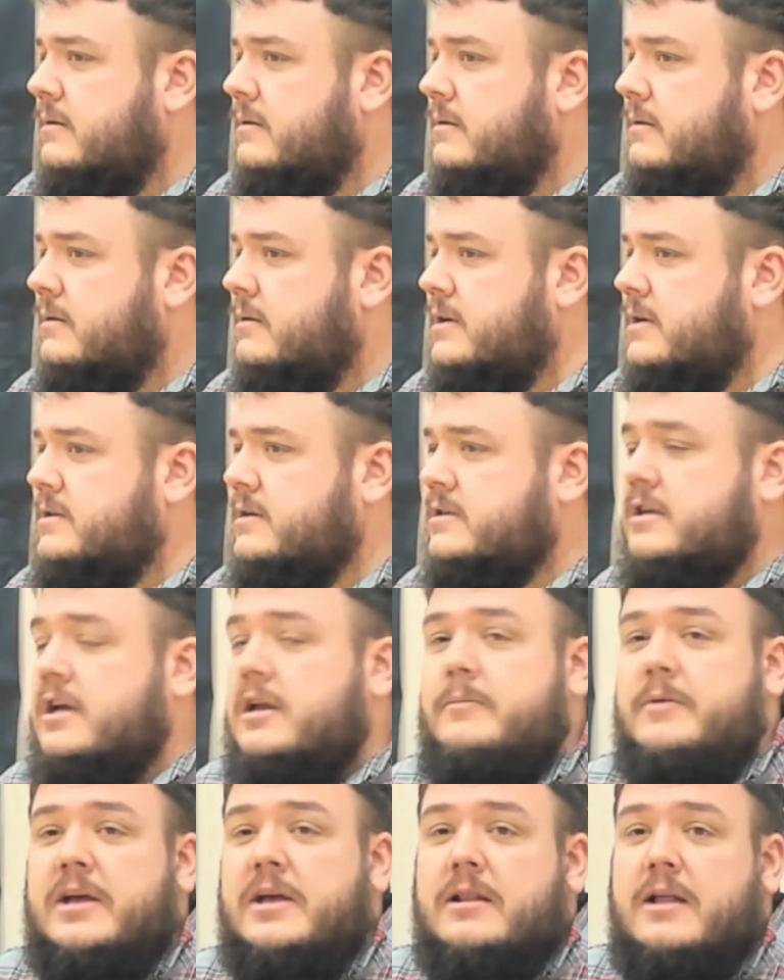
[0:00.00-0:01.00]
Because there's
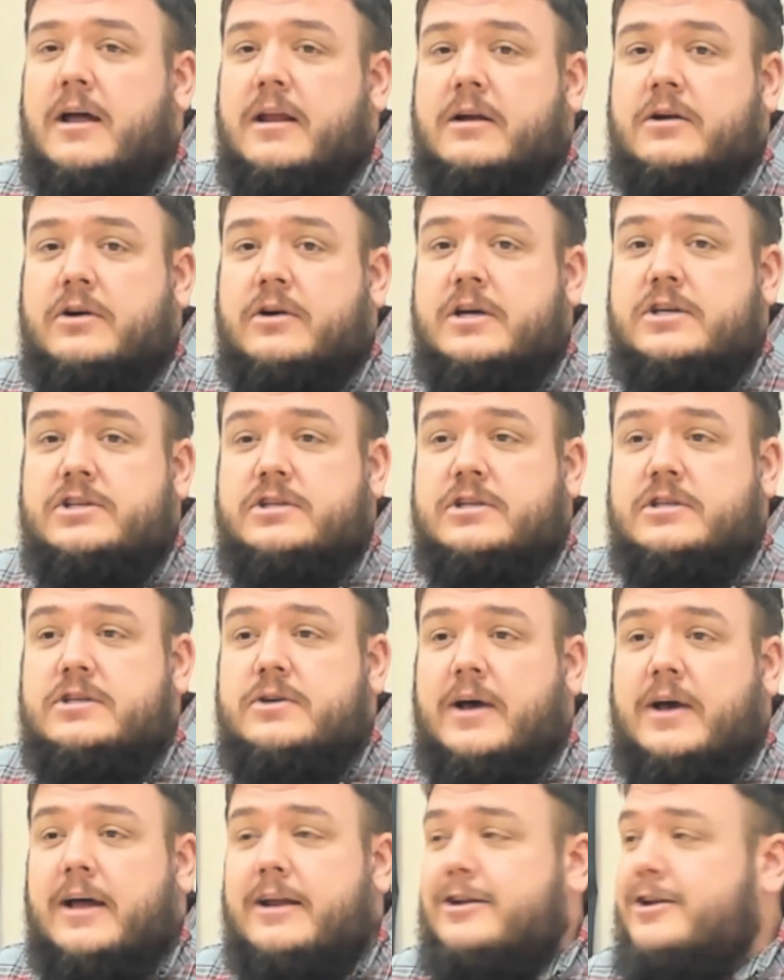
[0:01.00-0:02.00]
going to be a lot of Christians
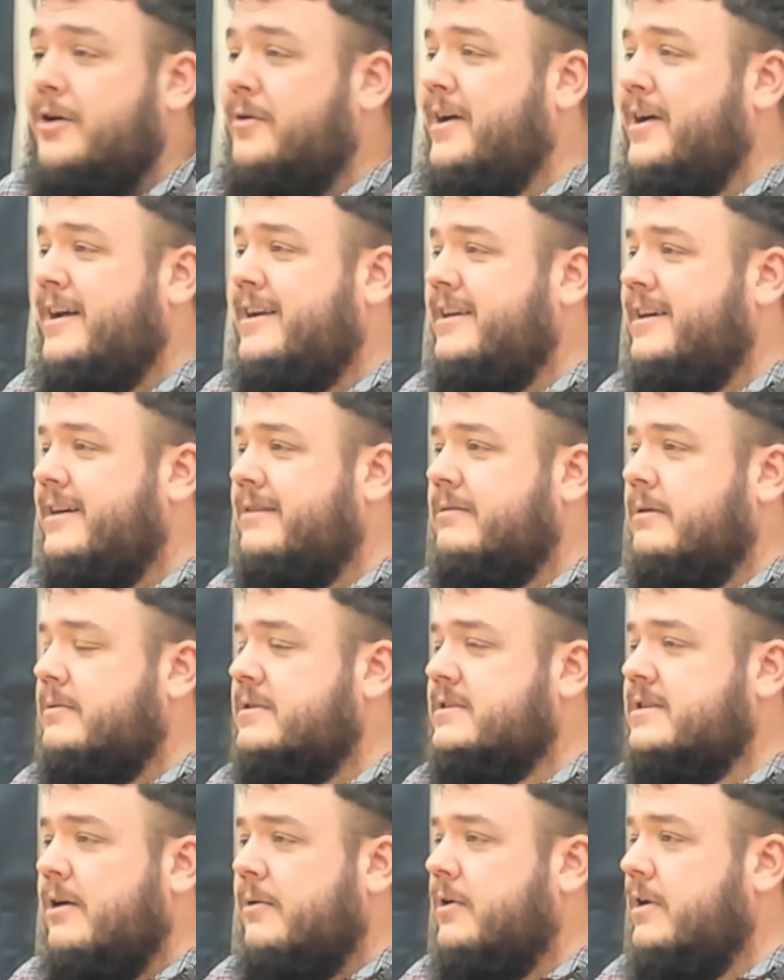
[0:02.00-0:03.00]
who had no idea what
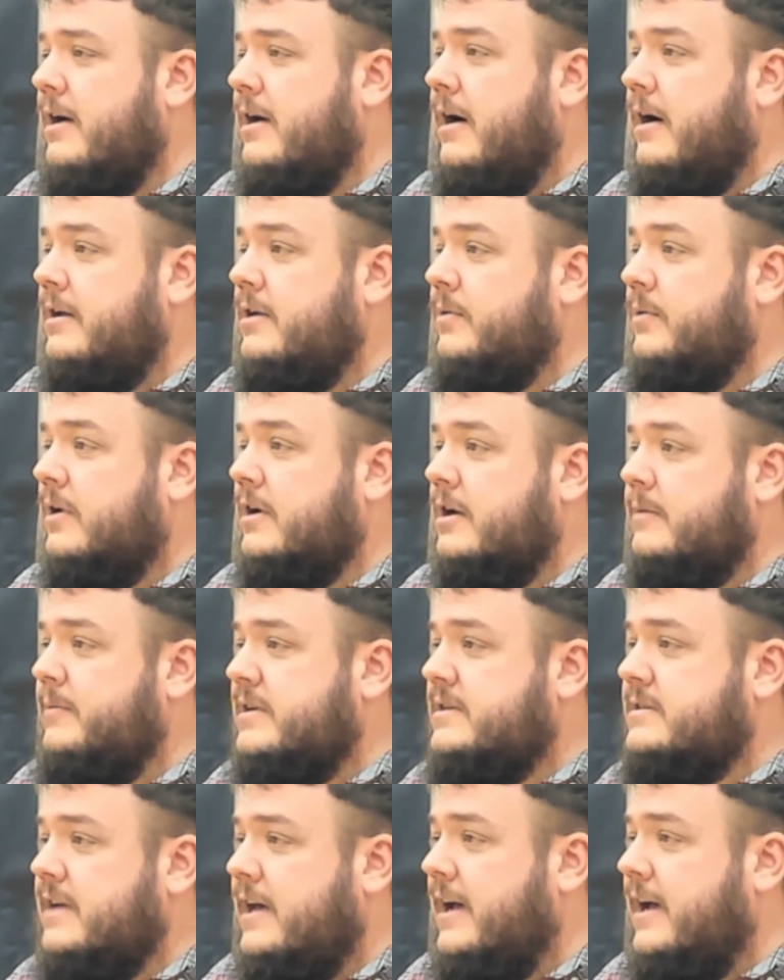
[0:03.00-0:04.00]
was going on who are going to be
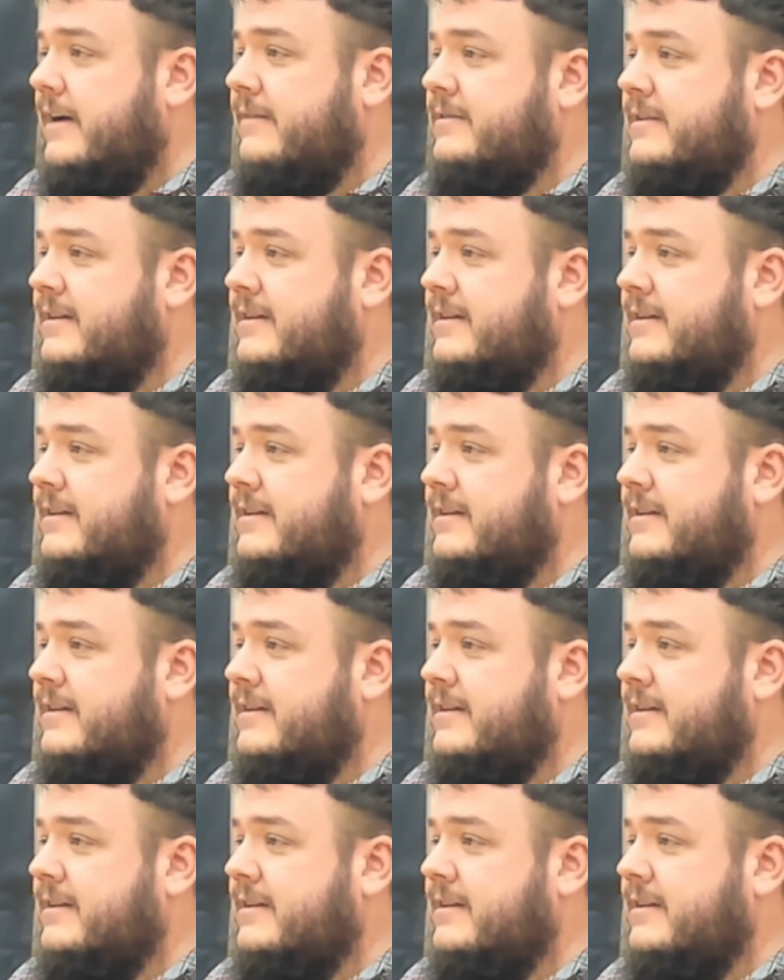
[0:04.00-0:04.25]
saved,